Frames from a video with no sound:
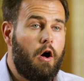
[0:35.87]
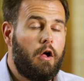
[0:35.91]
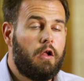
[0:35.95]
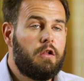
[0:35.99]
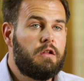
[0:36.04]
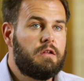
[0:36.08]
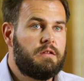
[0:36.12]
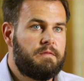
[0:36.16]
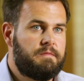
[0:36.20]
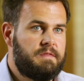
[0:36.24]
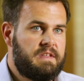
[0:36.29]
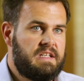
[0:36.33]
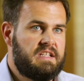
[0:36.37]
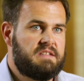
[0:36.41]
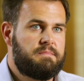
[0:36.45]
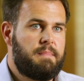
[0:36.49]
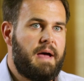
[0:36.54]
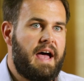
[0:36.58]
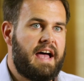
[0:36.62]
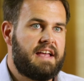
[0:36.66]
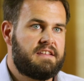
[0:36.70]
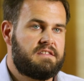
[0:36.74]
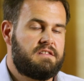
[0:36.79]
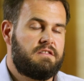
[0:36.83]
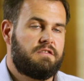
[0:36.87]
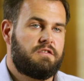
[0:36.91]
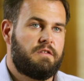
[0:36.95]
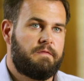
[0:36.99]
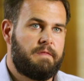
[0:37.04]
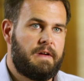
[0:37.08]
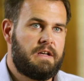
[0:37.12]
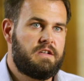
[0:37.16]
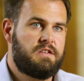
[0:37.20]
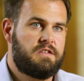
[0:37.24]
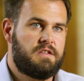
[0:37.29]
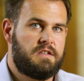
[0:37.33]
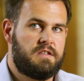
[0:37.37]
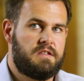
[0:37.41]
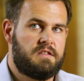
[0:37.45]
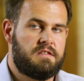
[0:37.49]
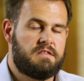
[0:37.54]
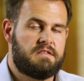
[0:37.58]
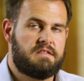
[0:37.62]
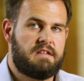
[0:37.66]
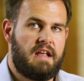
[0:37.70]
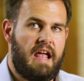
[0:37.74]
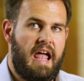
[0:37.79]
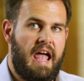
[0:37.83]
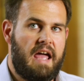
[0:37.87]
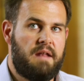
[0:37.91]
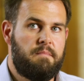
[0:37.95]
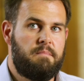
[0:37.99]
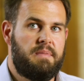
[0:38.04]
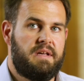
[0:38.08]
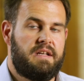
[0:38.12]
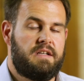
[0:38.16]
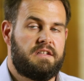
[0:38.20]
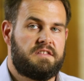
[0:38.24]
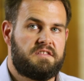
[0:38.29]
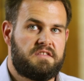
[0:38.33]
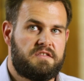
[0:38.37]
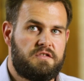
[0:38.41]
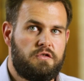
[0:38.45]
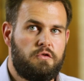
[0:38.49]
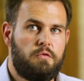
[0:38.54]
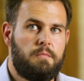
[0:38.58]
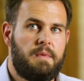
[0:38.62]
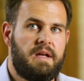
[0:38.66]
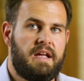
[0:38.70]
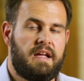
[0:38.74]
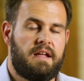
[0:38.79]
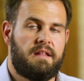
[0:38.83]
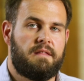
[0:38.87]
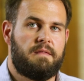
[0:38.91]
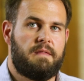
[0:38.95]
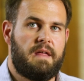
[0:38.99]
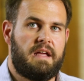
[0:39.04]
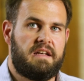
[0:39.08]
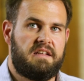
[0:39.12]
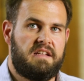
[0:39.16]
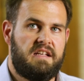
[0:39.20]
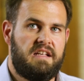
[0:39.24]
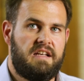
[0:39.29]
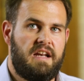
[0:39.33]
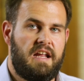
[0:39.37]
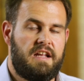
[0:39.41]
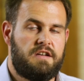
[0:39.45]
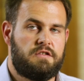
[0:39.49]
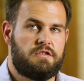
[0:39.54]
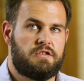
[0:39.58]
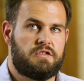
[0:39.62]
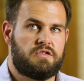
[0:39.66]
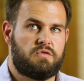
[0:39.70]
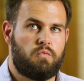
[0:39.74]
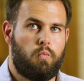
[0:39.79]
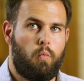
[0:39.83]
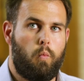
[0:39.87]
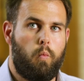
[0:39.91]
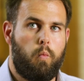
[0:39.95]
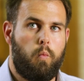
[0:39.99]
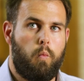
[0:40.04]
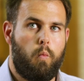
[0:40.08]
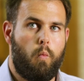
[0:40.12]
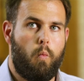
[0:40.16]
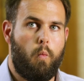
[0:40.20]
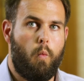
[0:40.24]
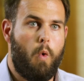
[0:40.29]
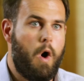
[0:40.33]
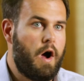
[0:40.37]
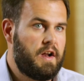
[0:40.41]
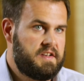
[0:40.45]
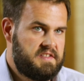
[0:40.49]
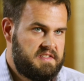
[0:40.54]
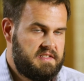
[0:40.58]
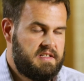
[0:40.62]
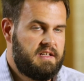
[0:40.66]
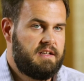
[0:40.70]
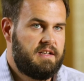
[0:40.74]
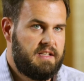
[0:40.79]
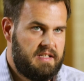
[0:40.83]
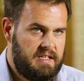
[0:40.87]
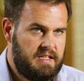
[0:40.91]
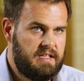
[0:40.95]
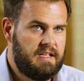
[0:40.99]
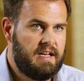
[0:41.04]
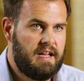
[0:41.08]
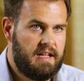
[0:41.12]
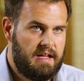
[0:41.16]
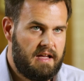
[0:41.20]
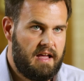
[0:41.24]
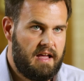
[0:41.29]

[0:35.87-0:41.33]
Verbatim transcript: all of these past interventions had been assuming that teenagers want to eat